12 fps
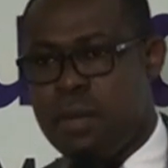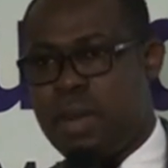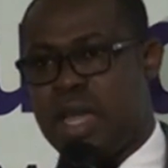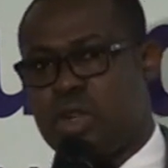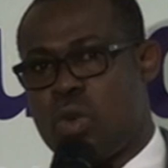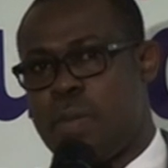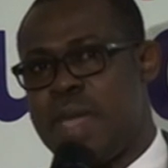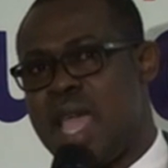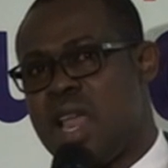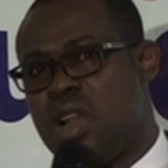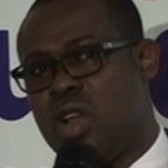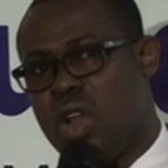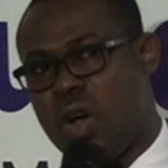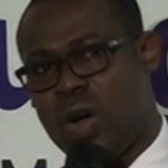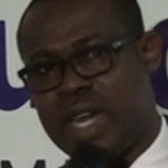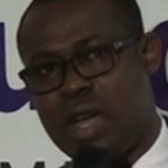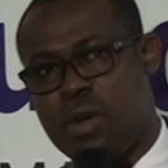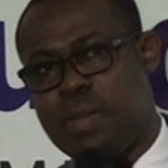But it will be a
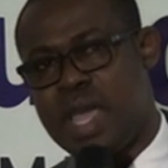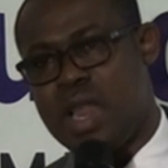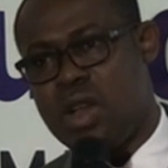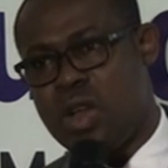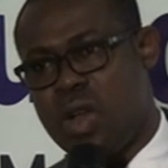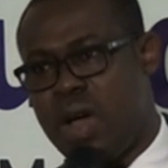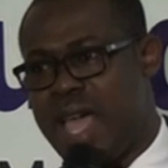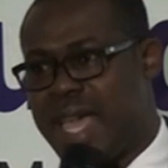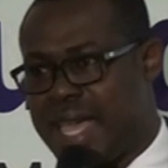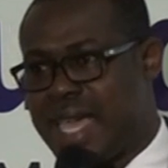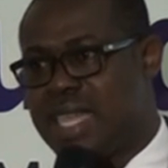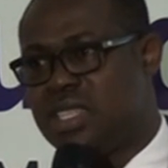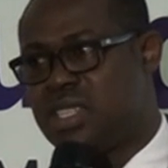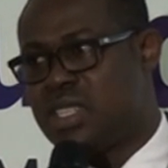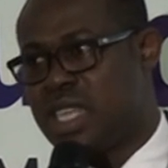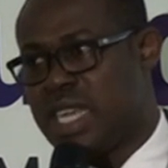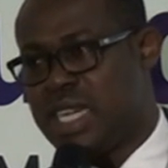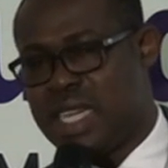law. There will be a law against
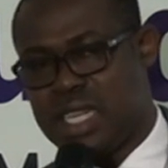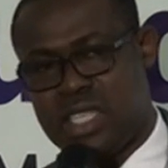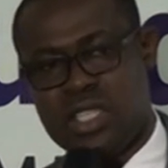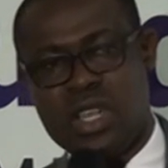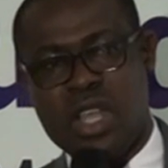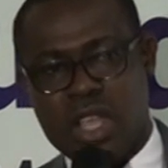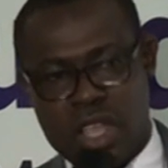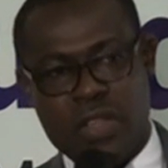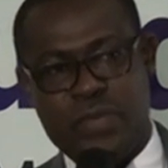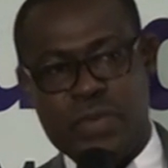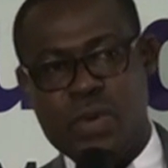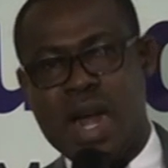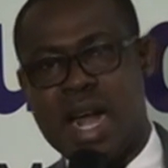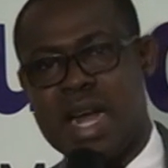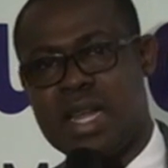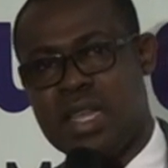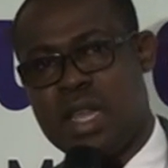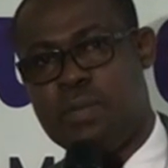it that if you
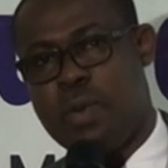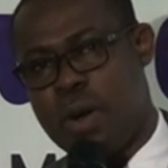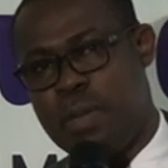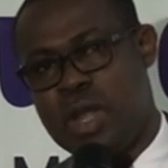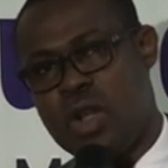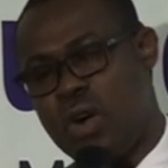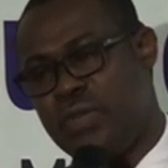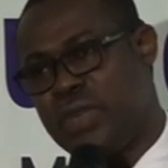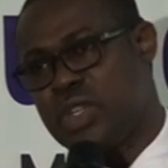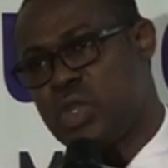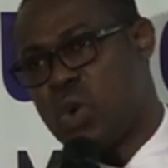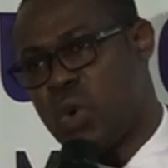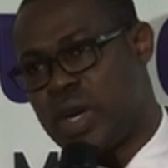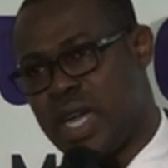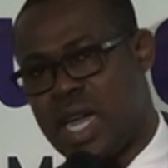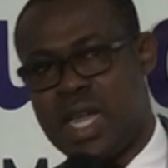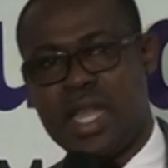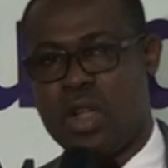are a public office holder,
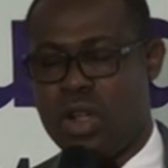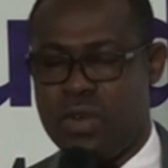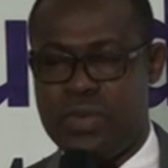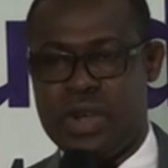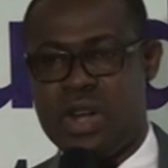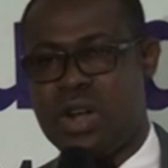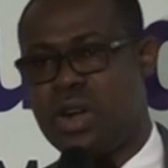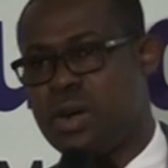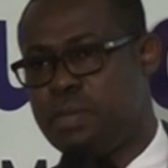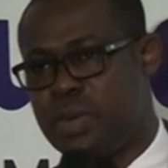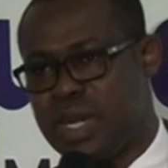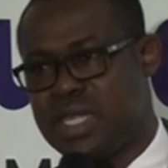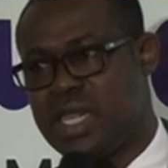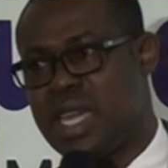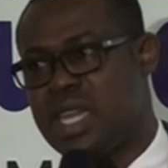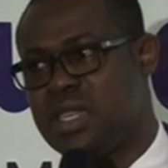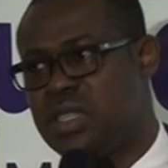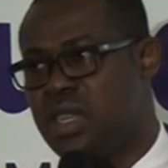a governor, a
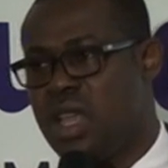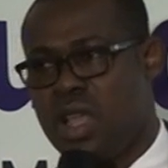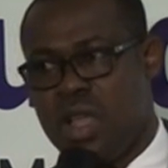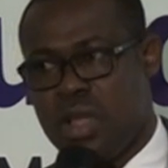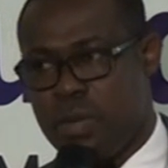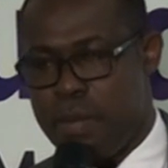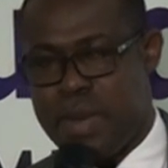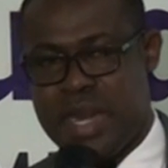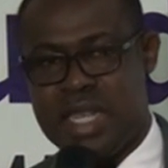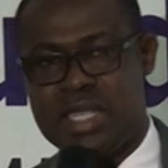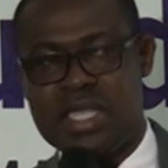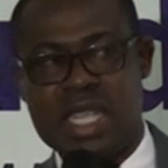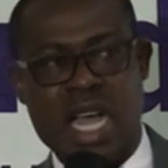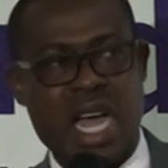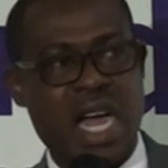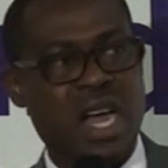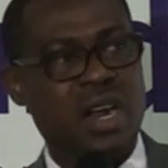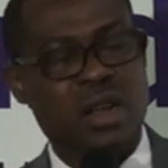president, minister,
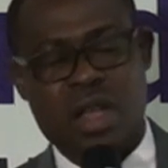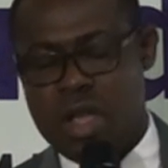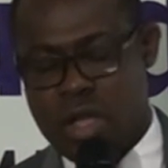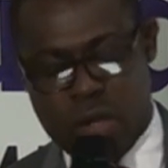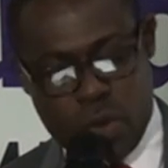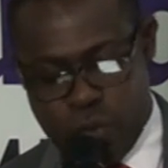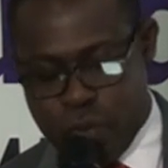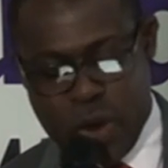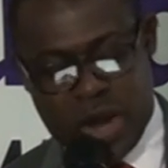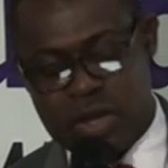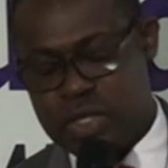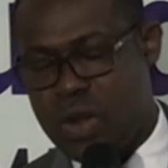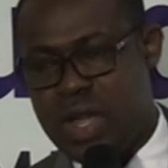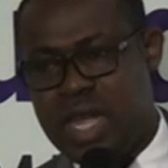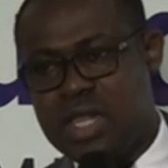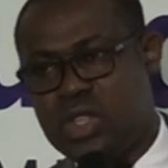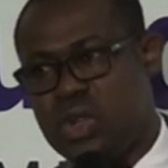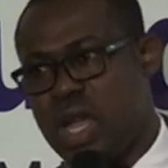well, as long
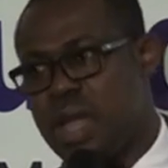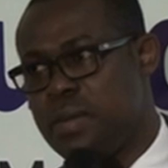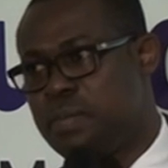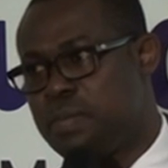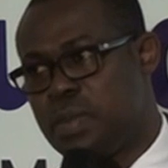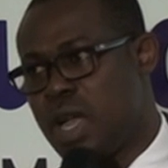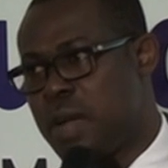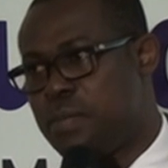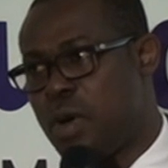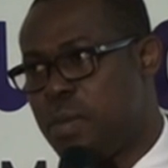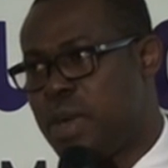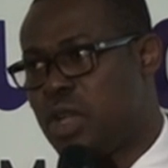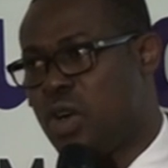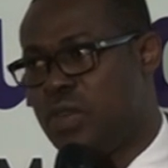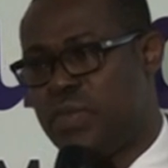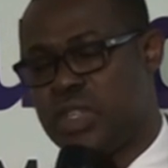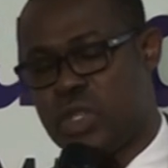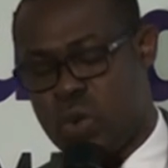as you are a public
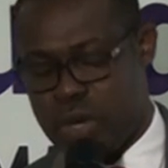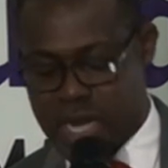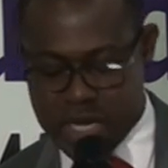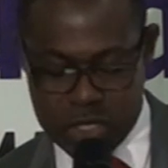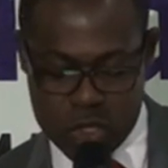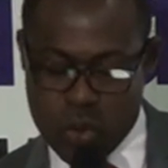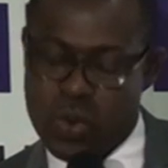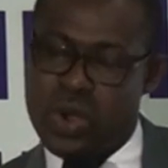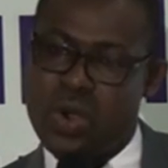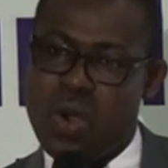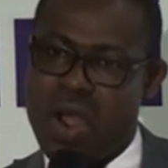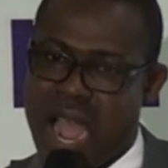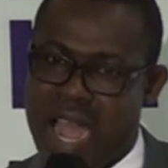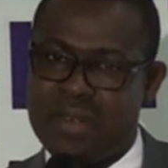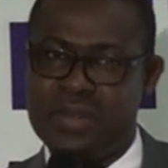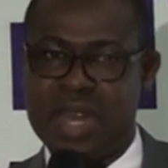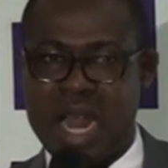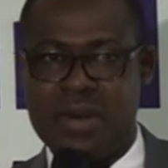office holder, you will not
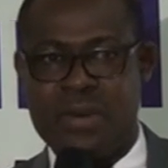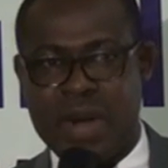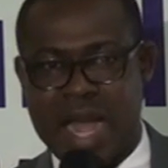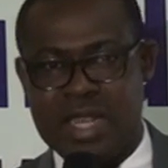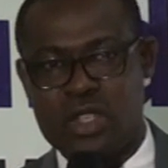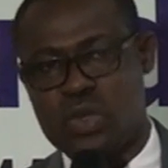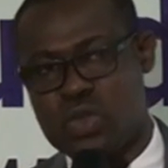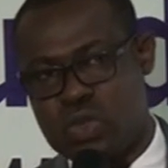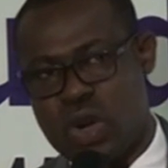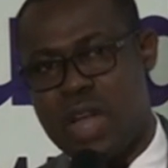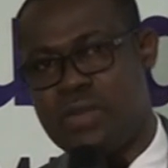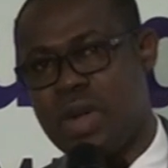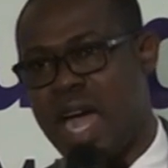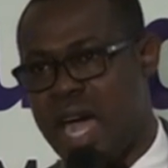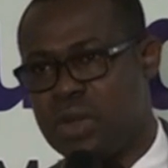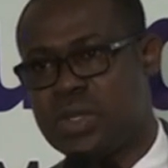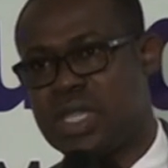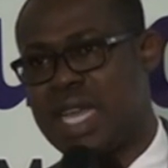have that right to travel
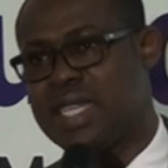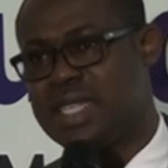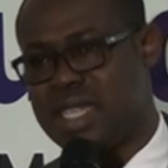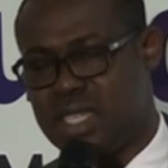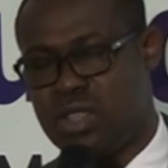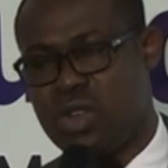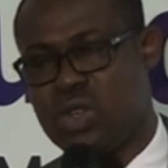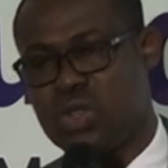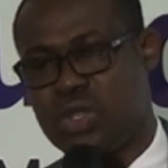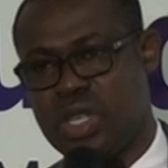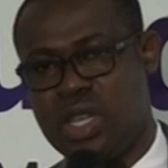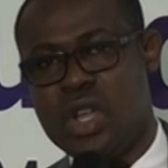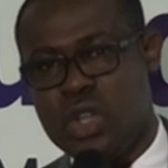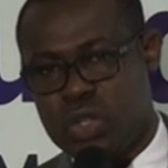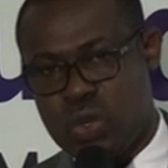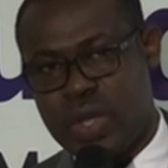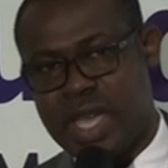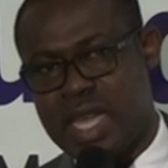outside this country
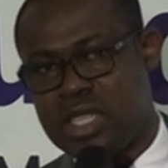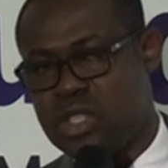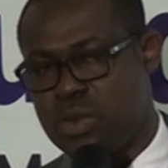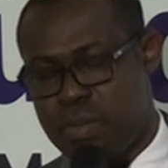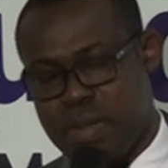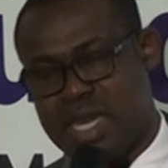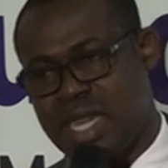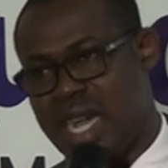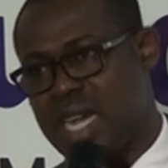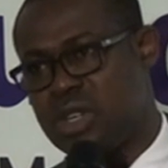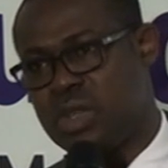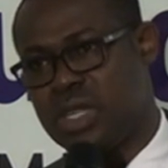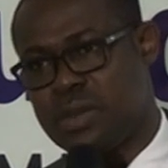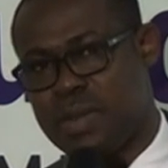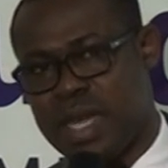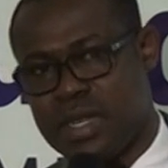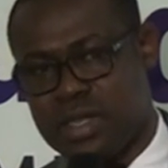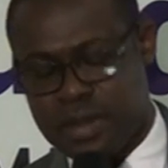to get medical
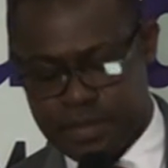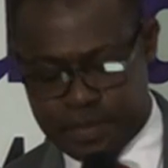treatment.